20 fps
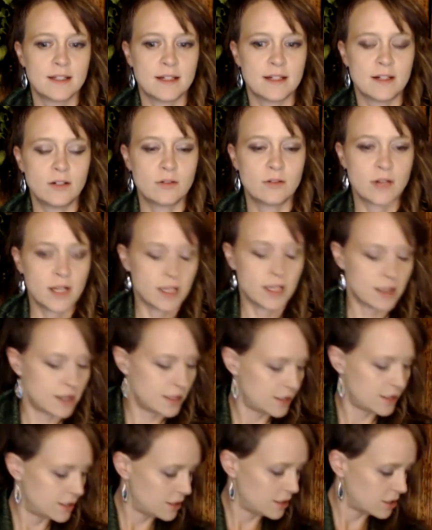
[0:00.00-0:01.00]
All right,
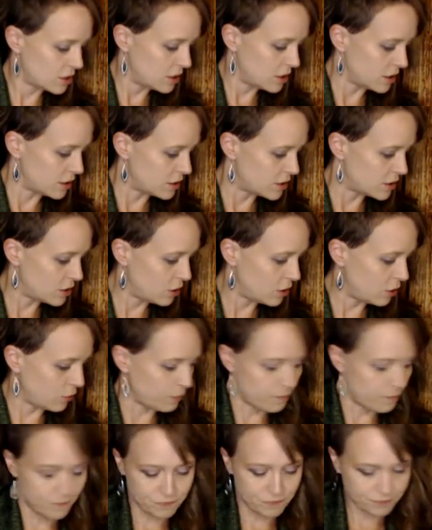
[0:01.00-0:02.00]
this is good.
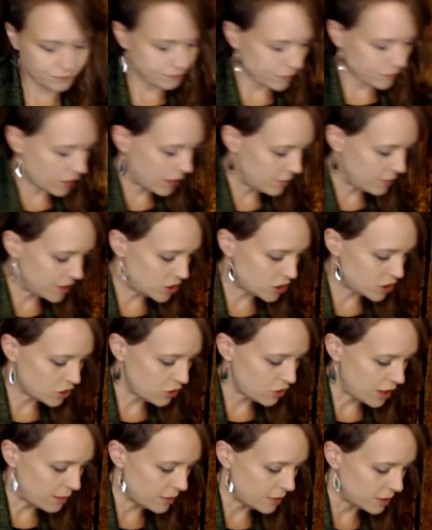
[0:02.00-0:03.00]
So let me just
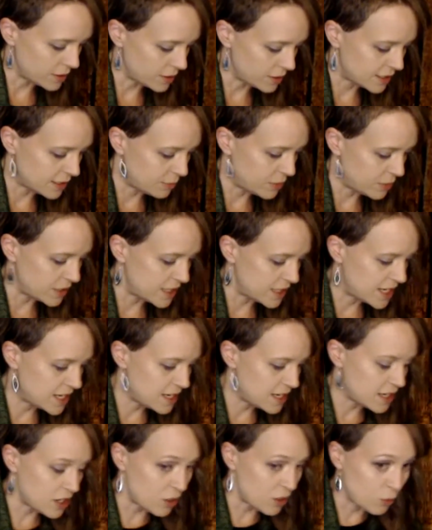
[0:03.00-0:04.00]
grab a sip of
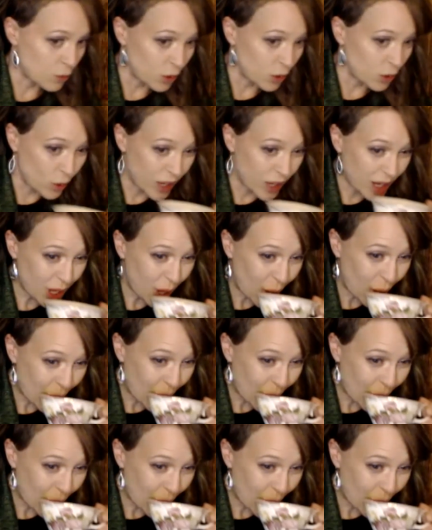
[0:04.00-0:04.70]
tea here real quick.